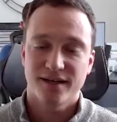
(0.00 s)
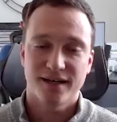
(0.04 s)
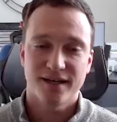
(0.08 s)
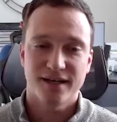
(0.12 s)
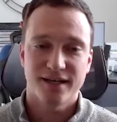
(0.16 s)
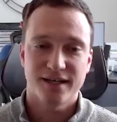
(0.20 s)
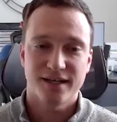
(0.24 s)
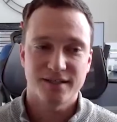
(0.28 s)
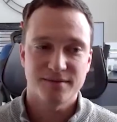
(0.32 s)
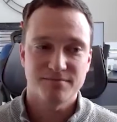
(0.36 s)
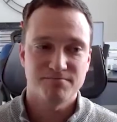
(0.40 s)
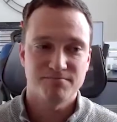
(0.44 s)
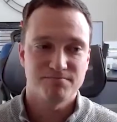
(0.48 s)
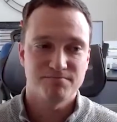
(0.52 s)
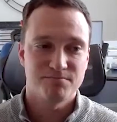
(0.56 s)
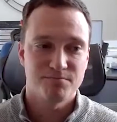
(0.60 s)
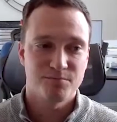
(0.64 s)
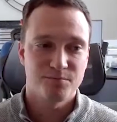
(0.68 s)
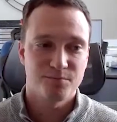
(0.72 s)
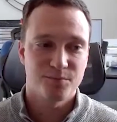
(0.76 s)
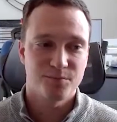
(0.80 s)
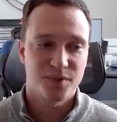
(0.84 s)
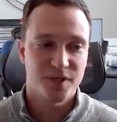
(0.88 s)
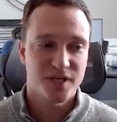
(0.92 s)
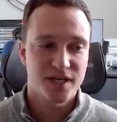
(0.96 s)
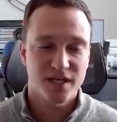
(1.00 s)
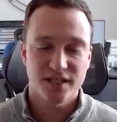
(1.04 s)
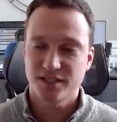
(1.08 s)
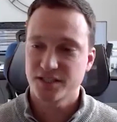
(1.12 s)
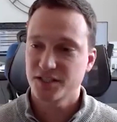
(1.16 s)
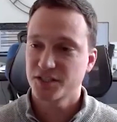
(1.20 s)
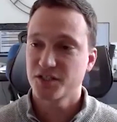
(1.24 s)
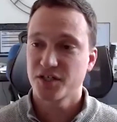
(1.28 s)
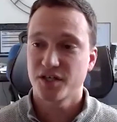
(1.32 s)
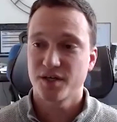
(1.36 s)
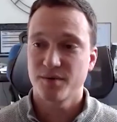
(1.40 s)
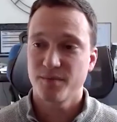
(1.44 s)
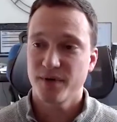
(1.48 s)
Um, because
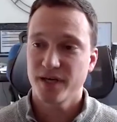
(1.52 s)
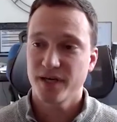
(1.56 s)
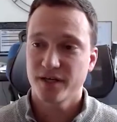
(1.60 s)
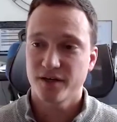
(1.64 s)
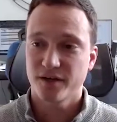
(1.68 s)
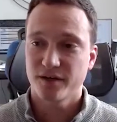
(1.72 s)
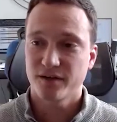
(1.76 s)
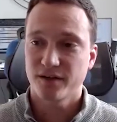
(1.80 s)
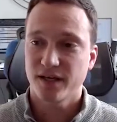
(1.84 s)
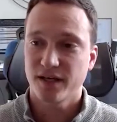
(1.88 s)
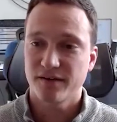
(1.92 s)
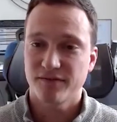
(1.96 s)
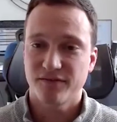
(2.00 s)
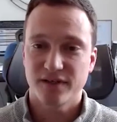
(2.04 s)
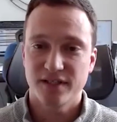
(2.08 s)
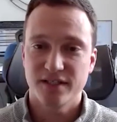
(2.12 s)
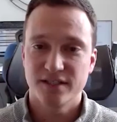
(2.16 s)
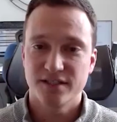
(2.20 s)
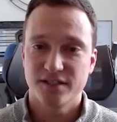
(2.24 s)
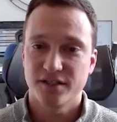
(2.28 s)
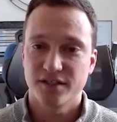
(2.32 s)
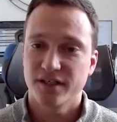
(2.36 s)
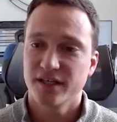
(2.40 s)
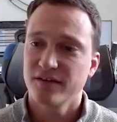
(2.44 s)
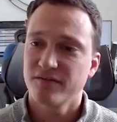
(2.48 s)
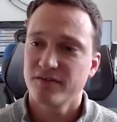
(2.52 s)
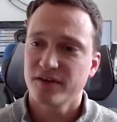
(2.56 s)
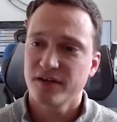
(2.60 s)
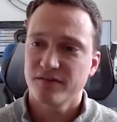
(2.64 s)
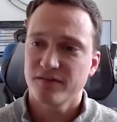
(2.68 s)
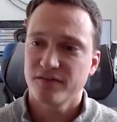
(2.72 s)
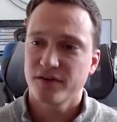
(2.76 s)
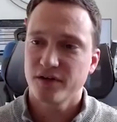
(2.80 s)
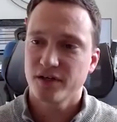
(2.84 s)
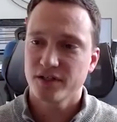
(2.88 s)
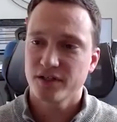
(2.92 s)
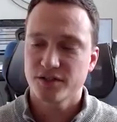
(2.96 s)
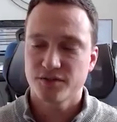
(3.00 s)
it's going to make your life easier. Even if
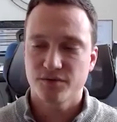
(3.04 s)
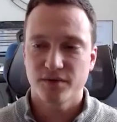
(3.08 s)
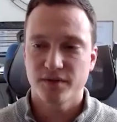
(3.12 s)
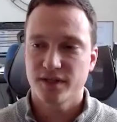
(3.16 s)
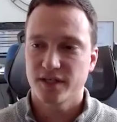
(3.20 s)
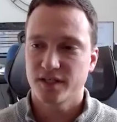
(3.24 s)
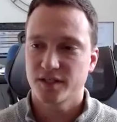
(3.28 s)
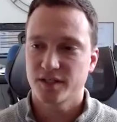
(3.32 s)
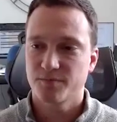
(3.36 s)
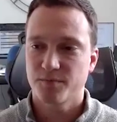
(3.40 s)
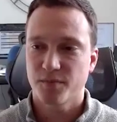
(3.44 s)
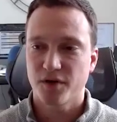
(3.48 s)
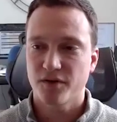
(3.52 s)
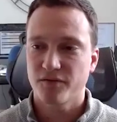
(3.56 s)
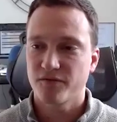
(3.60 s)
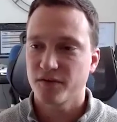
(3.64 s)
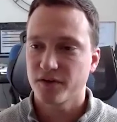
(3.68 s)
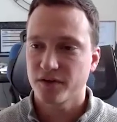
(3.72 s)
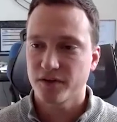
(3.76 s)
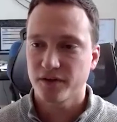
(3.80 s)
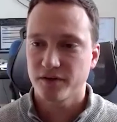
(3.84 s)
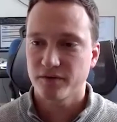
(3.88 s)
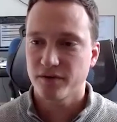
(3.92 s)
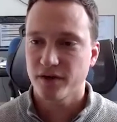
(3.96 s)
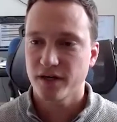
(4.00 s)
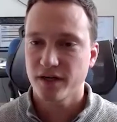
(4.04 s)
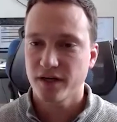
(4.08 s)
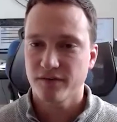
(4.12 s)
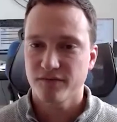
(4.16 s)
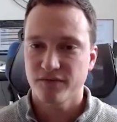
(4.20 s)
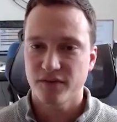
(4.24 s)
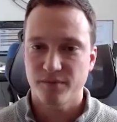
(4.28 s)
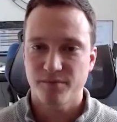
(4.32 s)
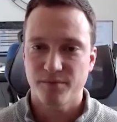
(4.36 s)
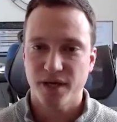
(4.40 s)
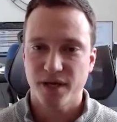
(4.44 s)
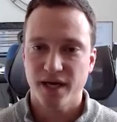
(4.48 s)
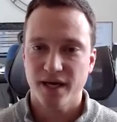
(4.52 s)
you're not doing things perfectly right off
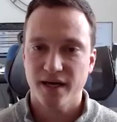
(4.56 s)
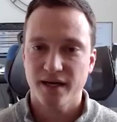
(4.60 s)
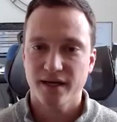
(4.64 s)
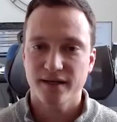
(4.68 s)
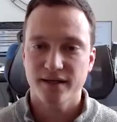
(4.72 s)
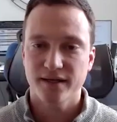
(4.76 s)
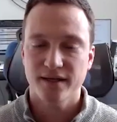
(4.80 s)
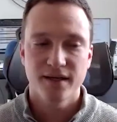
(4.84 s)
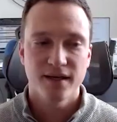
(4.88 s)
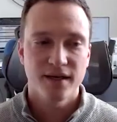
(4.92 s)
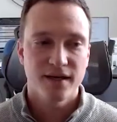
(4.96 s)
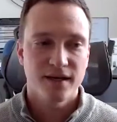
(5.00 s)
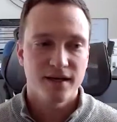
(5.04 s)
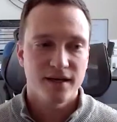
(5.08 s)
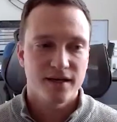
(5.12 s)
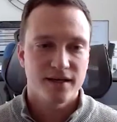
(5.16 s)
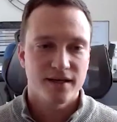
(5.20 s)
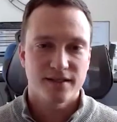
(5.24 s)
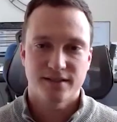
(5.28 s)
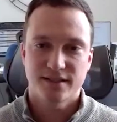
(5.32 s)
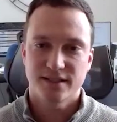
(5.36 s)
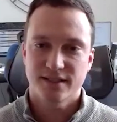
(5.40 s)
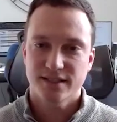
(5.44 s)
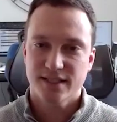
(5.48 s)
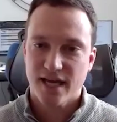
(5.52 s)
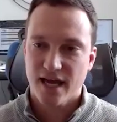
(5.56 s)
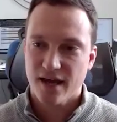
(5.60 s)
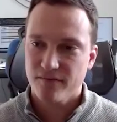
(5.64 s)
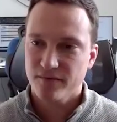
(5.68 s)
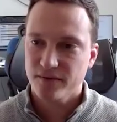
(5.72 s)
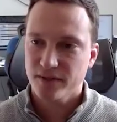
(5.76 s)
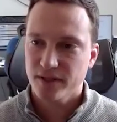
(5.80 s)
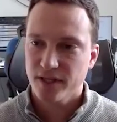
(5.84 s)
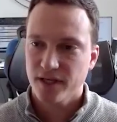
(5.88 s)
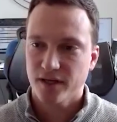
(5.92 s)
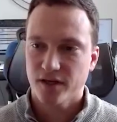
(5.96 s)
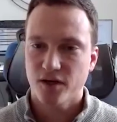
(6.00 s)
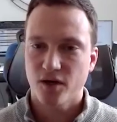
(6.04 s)
the bat, just
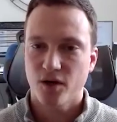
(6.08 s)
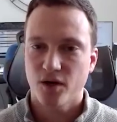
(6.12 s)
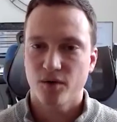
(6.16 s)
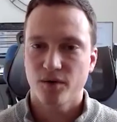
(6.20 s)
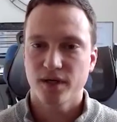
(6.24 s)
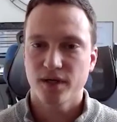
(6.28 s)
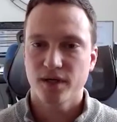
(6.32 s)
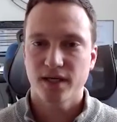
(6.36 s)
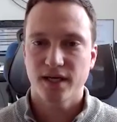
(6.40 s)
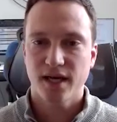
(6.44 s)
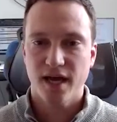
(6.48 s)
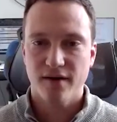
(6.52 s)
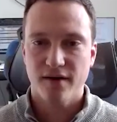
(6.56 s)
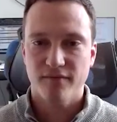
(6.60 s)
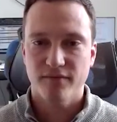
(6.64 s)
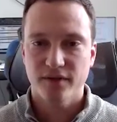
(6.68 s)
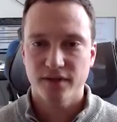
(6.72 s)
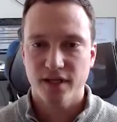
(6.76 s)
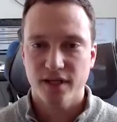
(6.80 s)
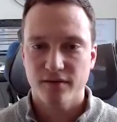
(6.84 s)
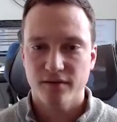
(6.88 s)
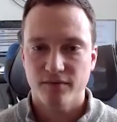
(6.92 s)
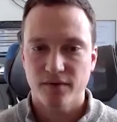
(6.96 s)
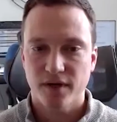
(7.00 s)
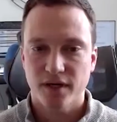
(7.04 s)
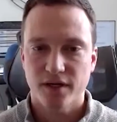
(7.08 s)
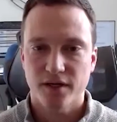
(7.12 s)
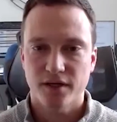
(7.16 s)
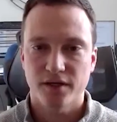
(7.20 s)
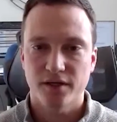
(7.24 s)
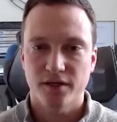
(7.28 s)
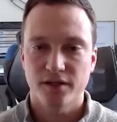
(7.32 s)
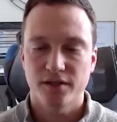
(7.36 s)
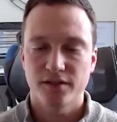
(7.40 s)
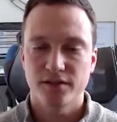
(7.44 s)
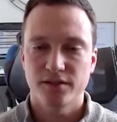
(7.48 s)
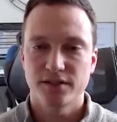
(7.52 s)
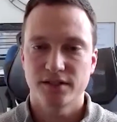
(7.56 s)
having that going and having that
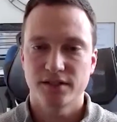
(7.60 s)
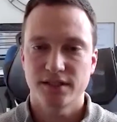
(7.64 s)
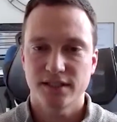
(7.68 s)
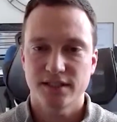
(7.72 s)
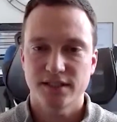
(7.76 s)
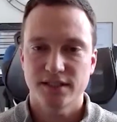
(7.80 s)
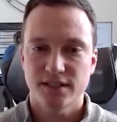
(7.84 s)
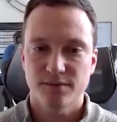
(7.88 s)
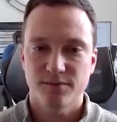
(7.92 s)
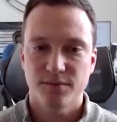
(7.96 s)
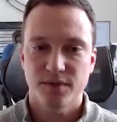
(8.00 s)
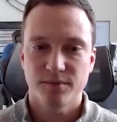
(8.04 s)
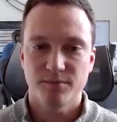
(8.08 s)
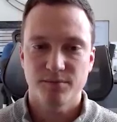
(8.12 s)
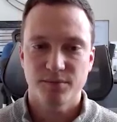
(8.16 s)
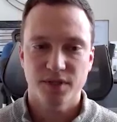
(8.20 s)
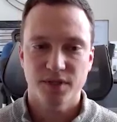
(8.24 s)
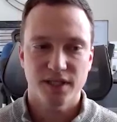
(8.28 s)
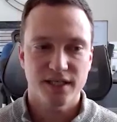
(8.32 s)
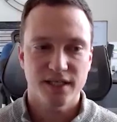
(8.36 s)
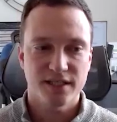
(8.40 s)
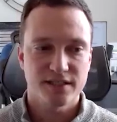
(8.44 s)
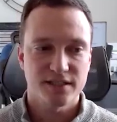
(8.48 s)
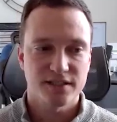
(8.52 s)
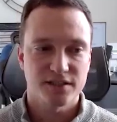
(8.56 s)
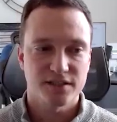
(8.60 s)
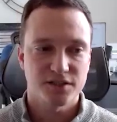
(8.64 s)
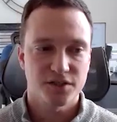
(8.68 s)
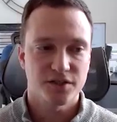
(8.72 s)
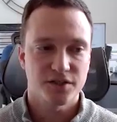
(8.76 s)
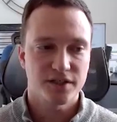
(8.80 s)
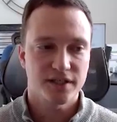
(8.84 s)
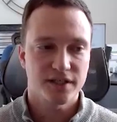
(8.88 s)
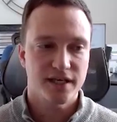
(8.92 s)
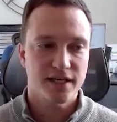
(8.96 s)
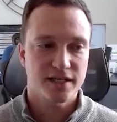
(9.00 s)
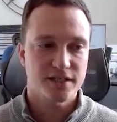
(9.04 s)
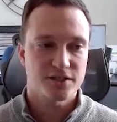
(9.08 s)
record system in place is going
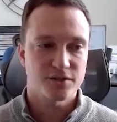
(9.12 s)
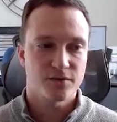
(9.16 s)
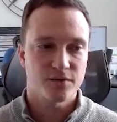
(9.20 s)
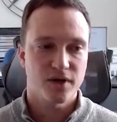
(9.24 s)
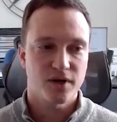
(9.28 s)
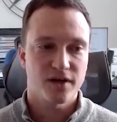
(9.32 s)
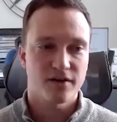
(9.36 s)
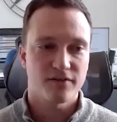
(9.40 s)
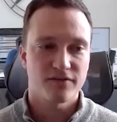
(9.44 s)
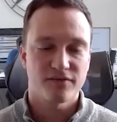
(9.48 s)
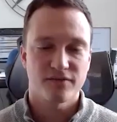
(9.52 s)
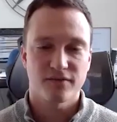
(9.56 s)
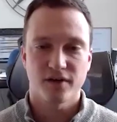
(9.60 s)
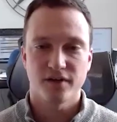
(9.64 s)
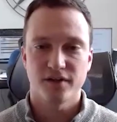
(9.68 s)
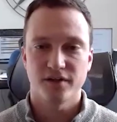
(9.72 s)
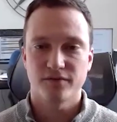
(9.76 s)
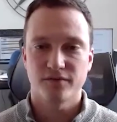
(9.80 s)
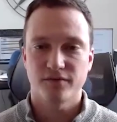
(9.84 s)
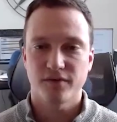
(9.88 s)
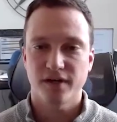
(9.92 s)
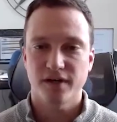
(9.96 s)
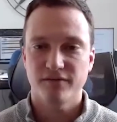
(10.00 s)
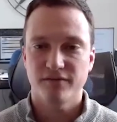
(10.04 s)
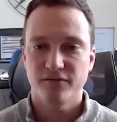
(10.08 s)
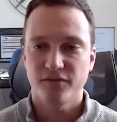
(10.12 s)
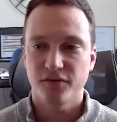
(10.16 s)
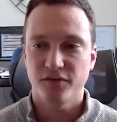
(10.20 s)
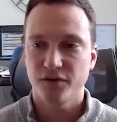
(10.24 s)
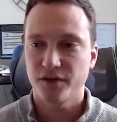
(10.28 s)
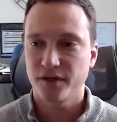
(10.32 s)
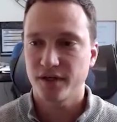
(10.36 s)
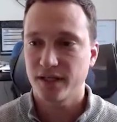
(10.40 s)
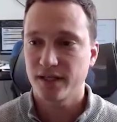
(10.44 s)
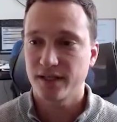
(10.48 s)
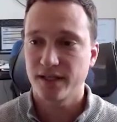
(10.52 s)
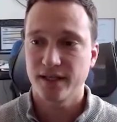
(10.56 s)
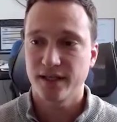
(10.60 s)
to get you off on the right
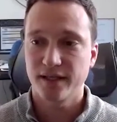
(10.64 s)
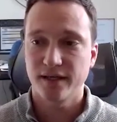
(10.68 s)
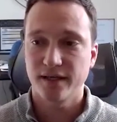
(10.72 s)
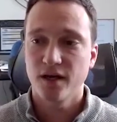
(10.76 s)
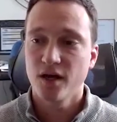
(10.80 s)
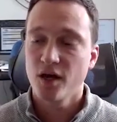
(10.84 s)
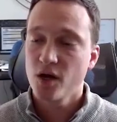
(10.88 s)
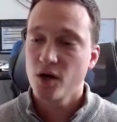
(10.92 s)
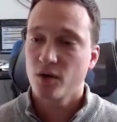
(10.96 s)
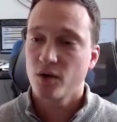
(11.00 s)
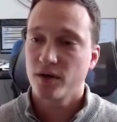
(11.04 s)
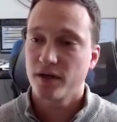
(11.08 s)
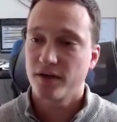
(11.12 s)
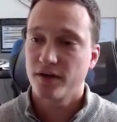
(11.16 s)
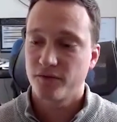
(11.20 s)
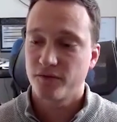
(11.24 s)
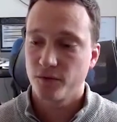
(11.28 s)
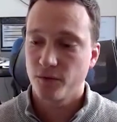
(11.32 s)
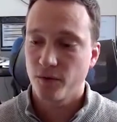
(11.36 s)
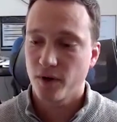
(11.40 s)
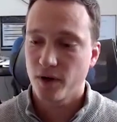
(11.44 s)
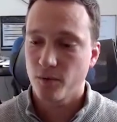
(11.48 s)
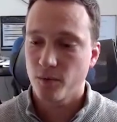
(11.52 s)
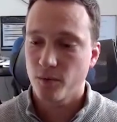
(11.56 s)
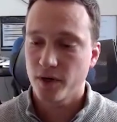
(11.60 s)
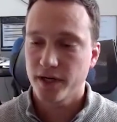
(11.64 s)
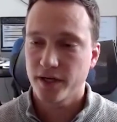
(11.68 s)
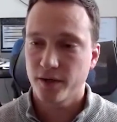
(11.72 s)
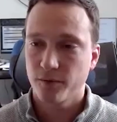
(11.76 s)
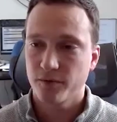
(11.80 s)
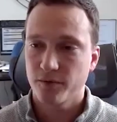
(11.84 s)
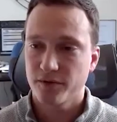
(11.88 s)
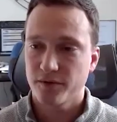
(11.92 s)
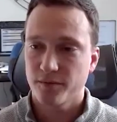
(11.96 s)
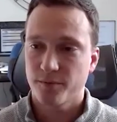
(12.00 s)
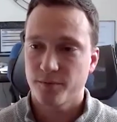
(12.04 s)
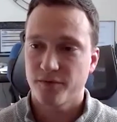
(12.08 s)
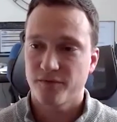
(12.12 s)
foot. And then if you are working
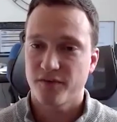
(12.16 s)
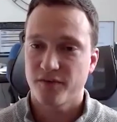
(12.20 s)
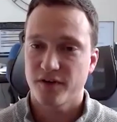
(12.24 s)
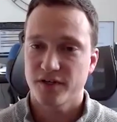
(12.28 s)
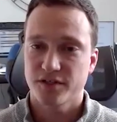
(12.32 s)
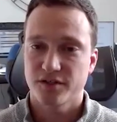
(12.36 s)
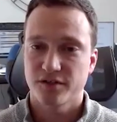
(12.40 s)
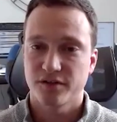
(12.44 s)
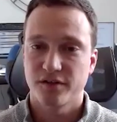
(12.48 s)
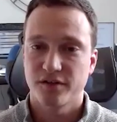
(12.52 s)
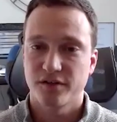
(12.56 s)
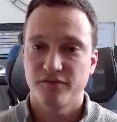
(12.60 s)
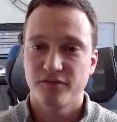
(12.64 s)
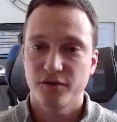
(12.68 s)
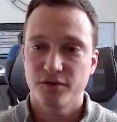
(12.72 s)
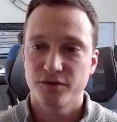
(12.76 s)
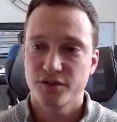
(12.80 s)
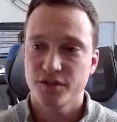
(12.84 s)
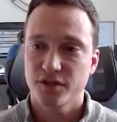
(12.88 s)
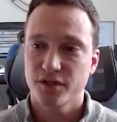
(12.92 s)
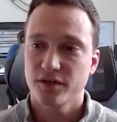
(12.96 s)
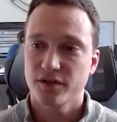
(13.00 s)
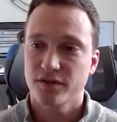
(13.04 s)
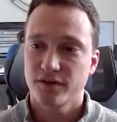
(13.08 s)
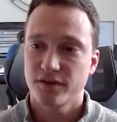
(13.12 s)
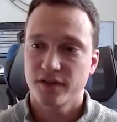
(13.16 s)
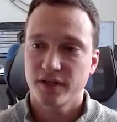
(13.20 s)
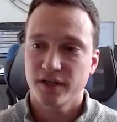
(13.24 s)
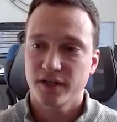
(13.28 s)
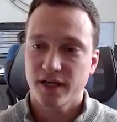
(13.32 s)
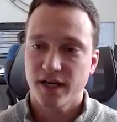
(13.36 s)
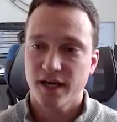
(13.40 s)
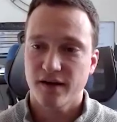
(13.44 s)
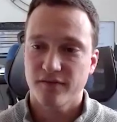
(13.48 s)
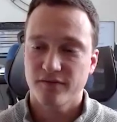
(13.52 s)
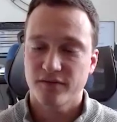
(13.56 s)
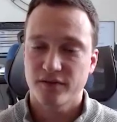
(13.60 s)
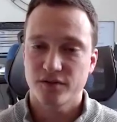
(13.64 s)
with a professional in the future, they're going
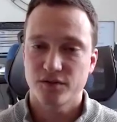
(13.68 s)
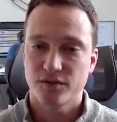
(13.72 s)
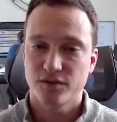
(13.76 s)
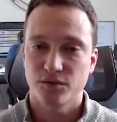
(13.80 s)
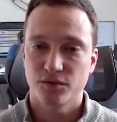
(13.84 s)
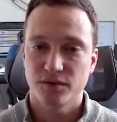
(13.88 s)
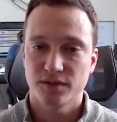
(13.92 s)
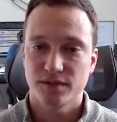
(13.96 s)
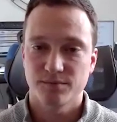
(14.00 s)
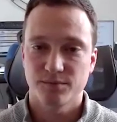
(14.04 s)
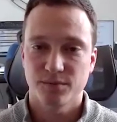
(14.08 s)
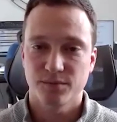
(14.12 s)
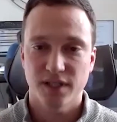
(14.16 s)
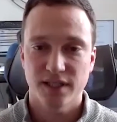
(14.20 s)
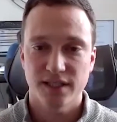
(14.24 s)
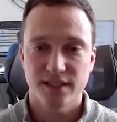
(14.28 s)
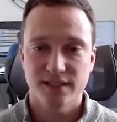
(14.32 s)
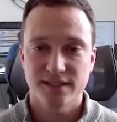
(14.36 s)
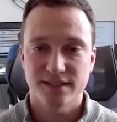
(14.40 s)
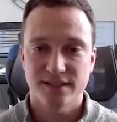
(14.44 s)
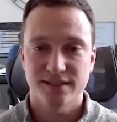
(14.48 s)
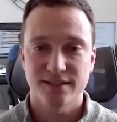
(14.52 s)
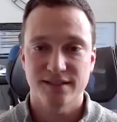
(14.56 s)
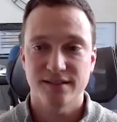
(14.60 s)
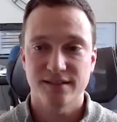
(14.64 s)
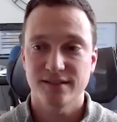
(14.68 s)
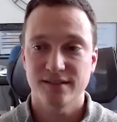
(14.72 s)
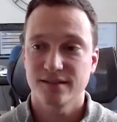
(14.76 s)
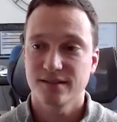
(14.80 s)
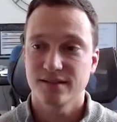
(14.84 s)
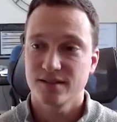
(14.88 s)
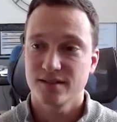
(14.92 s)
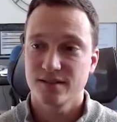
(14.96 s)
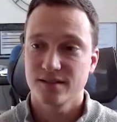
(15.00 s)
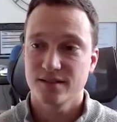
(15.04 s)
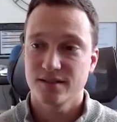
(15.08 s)
to have the tools in place to